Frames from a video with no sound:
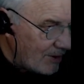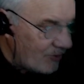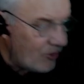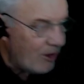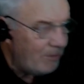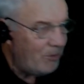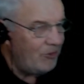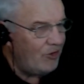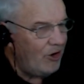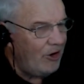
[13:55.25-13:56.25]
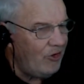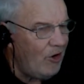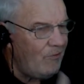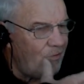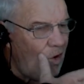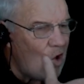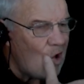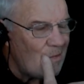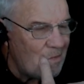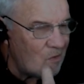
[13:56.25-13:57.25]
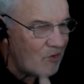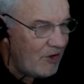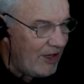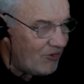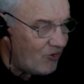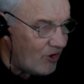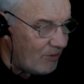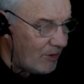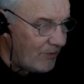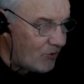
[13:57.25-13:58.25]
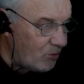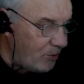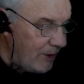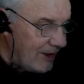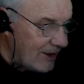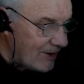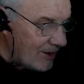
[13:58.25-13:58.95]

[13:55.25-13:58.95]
0.004. So that's it. We've spread it.